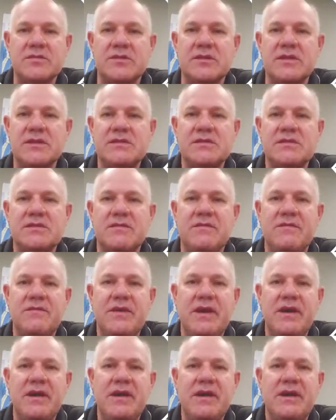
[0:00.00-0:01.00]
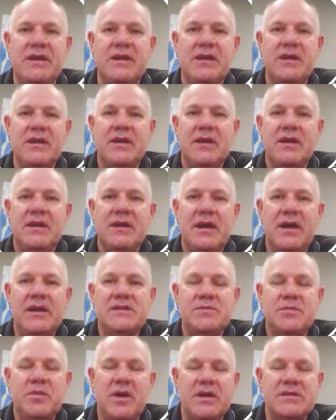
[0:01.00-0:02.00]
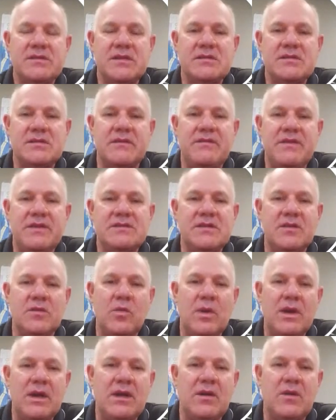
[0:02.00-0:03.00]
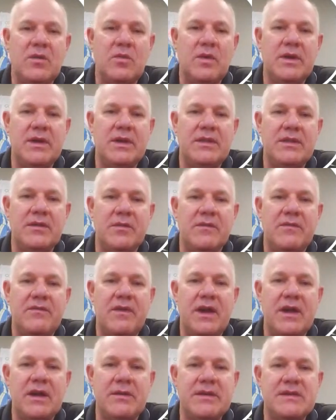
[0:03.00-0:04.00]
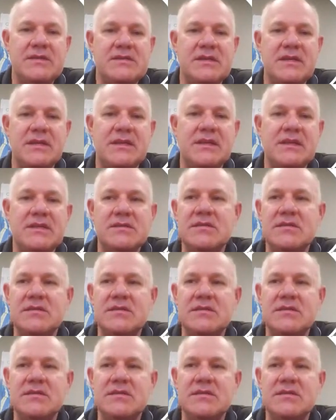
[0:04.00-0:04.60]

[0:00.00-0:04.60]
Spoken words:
So this is a very nice process that fits in well with the refinery scene these